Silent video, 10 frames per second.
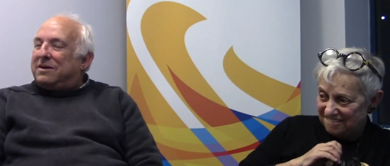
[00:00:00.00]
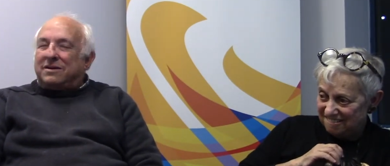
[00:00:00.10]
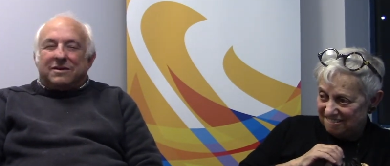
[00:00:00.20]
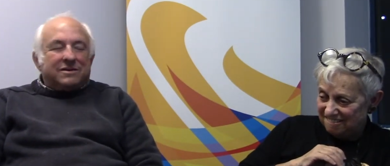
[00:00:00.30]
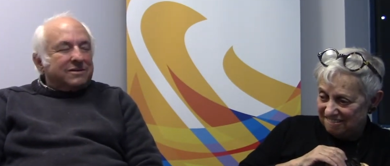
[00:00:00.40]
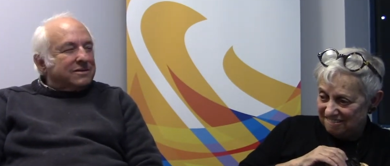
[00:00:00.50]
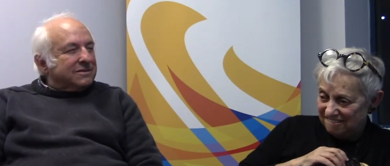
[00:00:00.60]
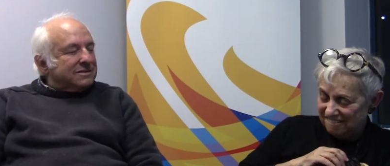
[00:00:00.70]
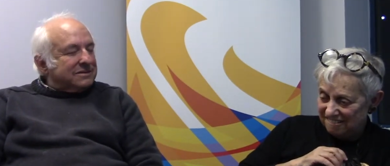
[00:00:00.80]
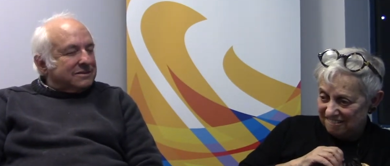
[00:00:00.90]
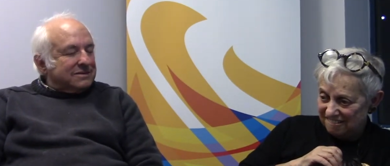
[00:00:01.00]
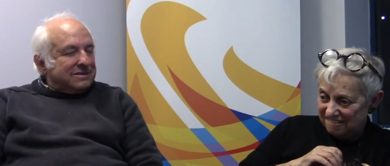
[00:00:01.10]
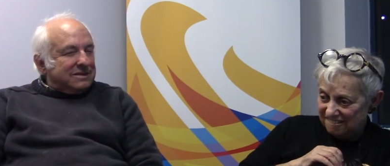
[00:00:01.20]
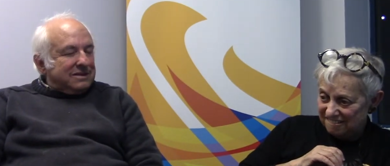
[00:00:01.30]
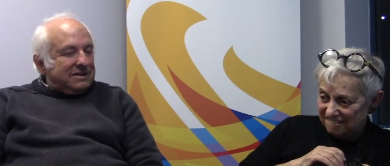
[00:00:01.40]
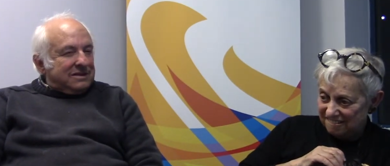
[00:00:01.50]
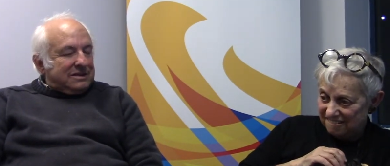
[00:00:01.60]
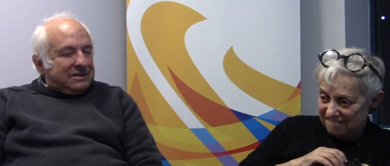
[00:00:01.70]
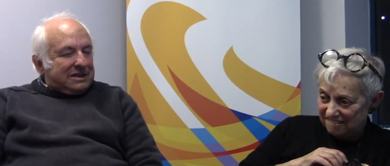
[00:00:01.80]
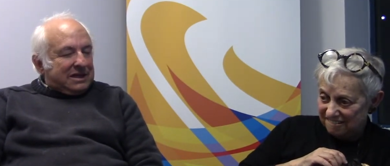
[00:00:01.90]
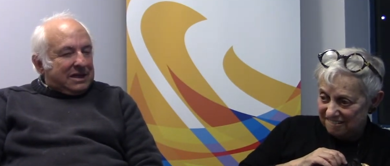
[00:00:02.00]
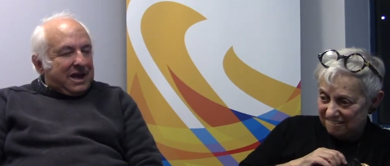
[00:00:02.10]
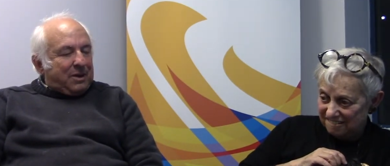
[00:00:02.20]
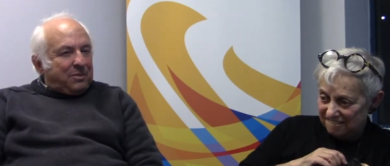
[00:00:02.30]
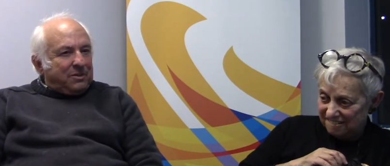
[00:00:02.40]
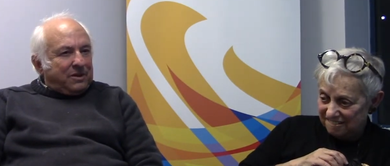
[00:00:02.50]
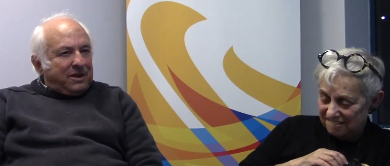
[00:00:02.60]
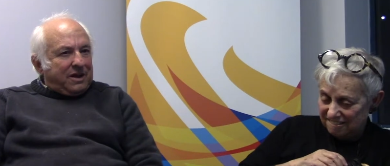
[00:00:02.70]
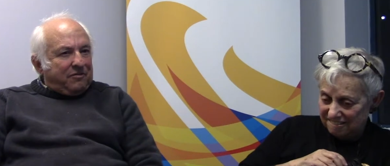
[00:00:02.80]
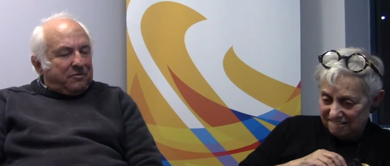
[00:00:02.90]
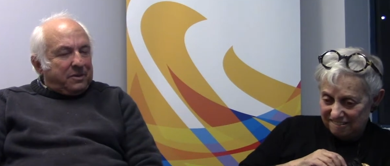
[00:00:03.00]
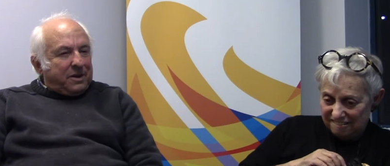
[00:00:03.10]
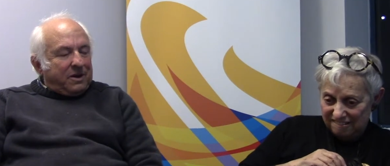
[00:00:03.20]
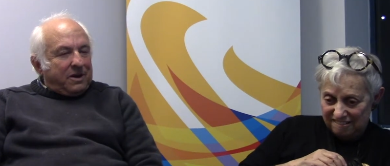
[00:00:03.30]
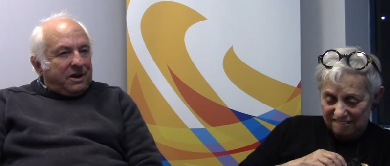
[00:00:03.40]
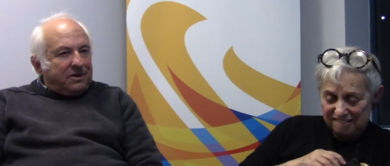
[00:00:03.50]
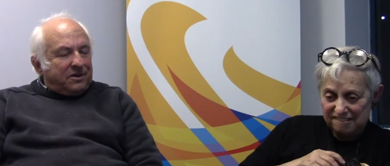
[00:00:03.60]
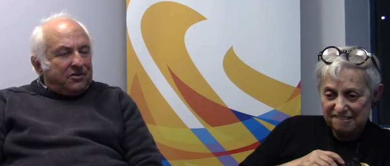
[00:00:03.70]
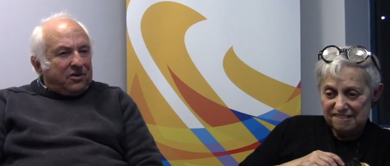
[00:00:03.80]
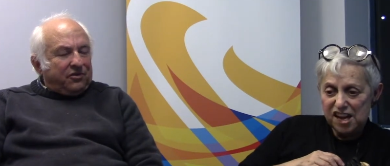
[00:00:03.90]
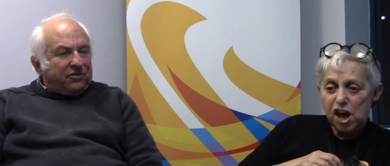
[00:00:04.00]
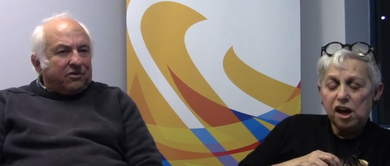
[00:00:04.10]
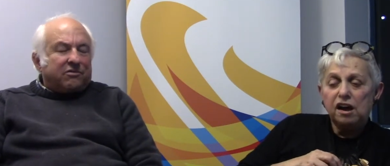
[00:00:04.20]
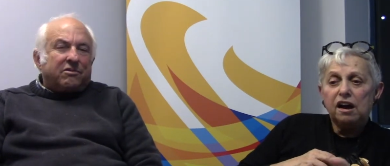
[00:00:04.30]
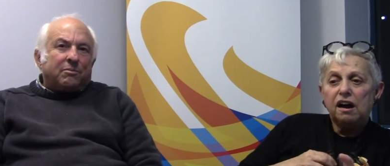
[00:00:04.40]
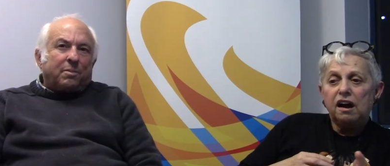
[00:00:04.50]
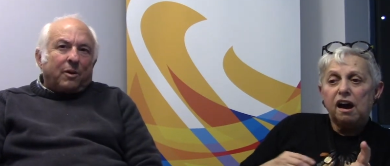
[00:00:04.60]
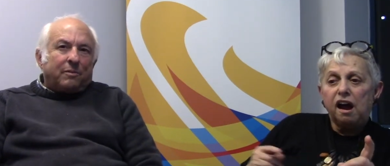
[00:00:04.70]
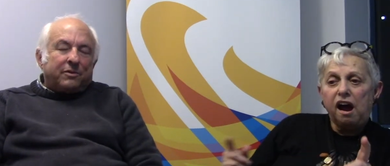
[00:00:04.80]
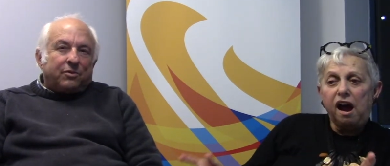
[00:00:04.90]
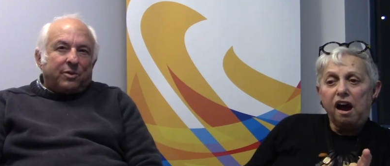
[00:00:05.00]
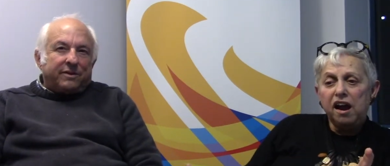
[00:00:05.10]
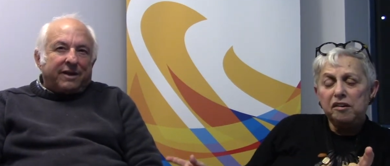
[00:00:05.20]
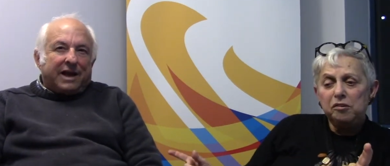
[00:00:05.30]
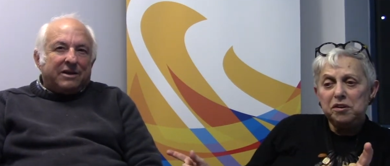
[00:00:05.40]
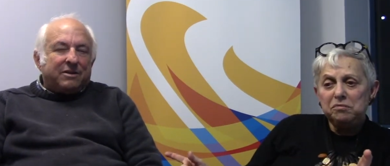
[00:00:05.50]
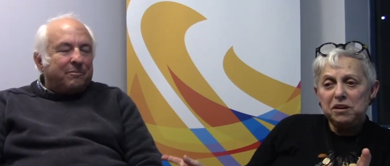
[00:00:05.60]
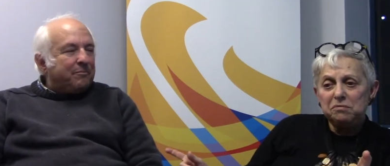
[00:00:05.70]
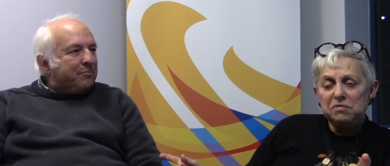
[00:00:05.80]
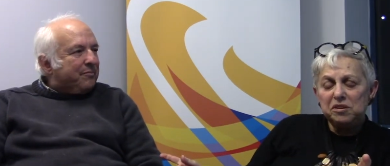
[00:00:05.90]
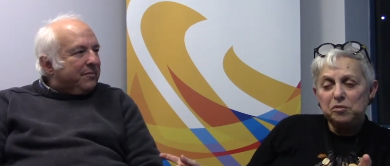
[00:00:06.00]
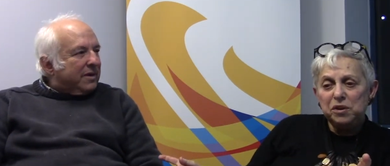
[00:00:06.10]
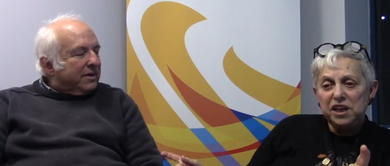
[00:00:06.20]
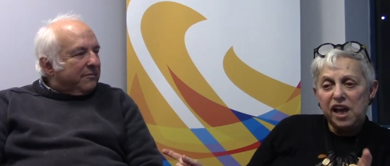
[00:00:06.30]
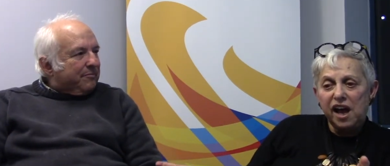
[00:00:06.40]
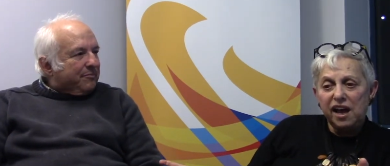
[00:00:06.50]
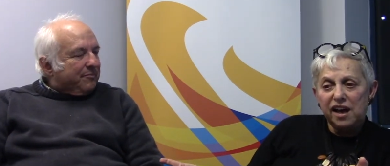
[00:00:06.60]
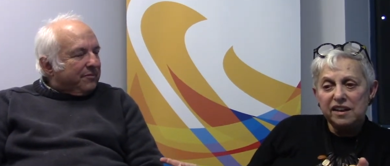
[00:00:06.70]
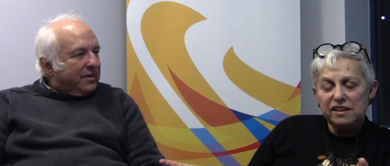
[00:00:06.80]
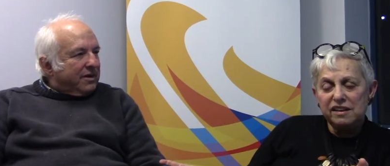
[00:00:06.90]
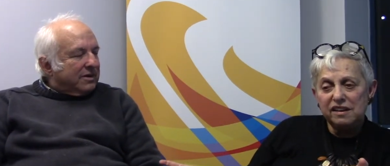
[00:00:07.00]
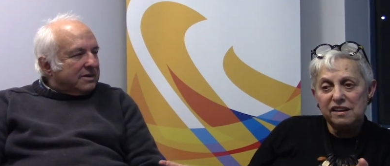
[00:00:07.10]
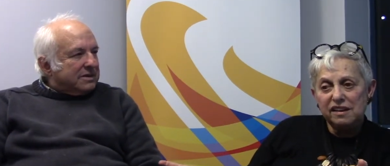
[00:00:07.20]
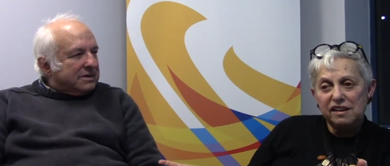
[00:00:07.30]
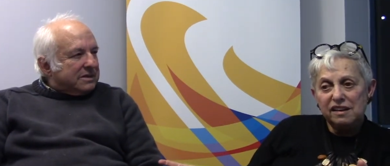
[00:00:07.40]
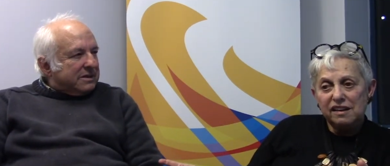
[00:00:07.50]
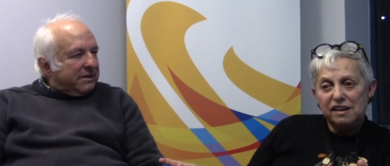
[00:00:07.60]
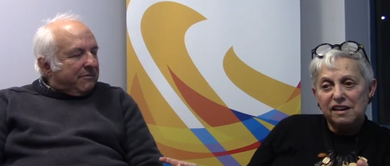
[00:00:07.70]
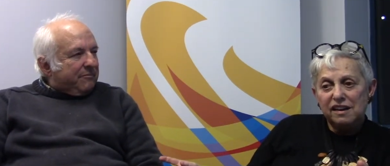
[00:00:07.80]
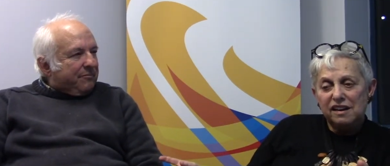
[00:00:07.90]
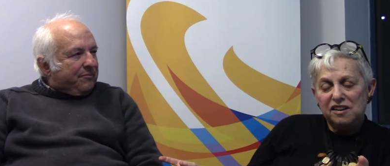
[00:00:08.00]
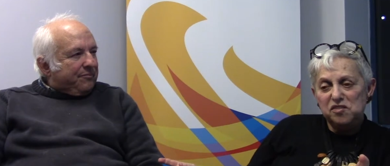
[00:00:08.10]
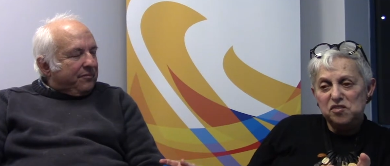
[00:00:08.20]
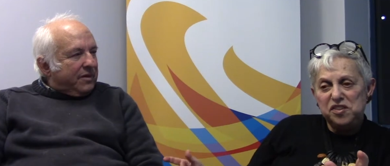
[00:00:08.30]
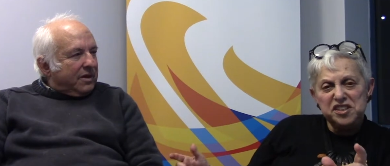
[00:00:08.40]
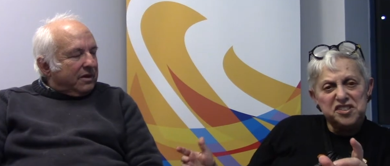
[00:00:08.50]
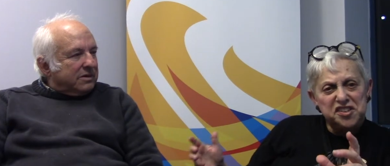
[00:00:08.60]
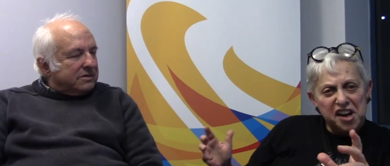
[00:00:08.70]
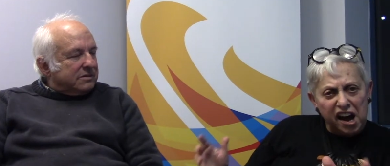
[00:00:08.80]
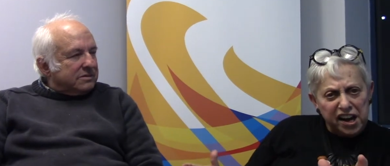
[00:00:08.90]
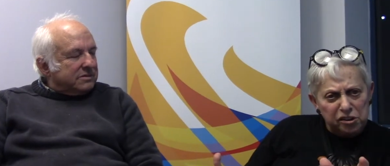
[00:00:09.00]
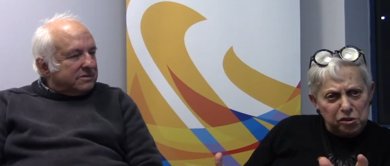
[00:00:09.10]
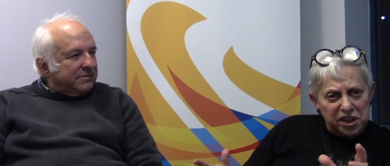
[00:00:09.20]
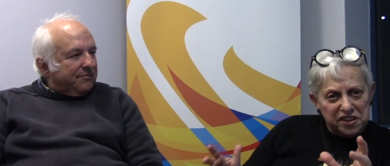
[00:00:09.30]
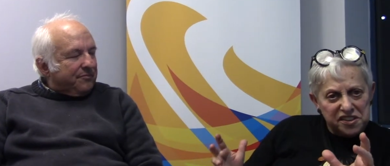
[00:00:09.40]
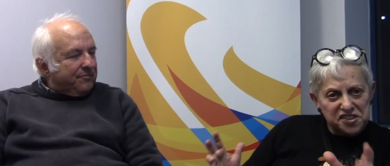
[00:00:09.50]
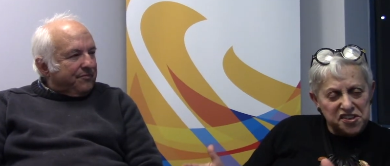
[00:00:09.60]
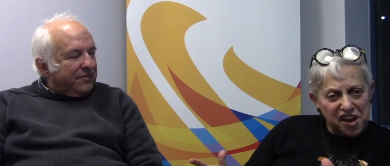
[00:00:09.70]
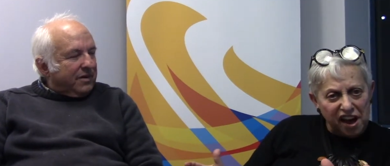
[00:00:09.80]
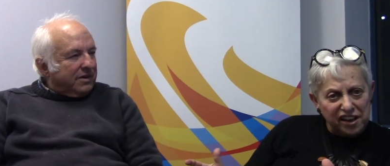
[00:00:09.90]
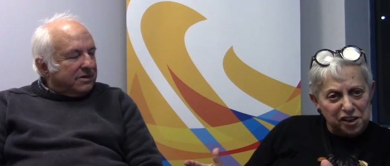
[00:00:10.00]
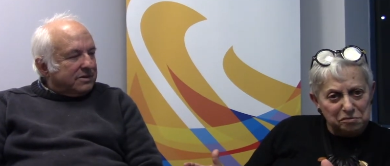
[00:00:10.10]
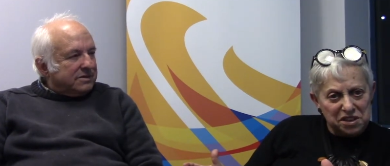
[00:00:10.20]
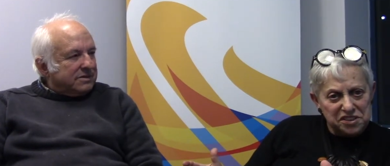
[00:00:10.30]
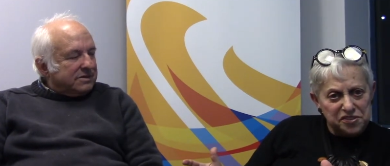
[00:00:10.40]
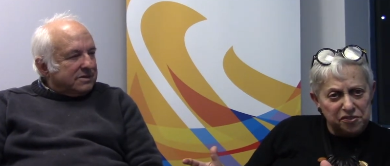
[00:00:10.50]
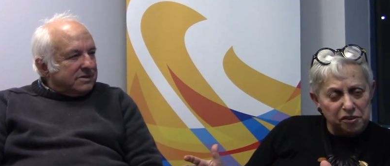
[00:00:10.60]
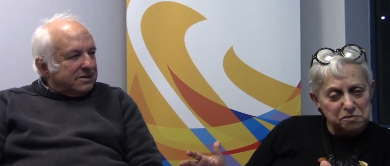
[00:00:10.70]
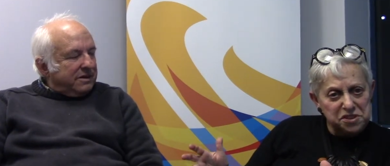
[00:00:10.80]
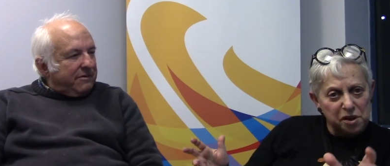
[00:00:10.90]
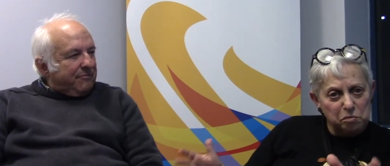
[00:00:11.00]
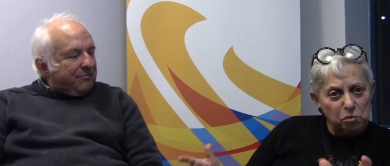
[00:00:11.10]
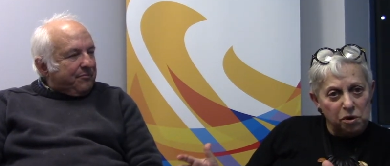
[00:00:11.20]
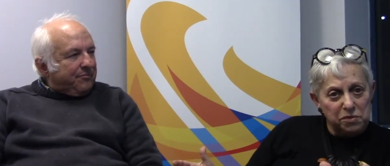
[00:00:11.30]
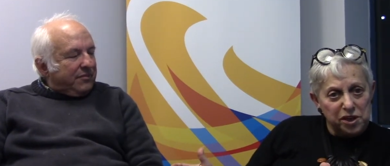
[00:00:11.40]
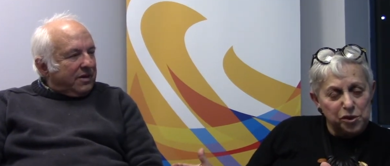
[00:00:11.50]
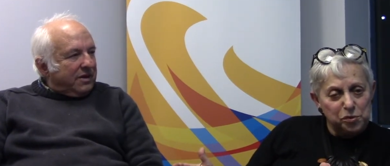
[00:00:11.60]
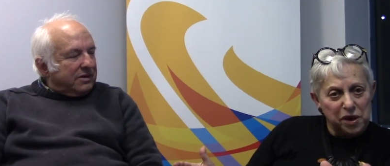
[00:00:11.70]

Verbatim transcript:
Speaker 1: uh, enable the FBI and the Justice Department to indict them. I
Speaker 2: remember we had this diary, this documents from some woman who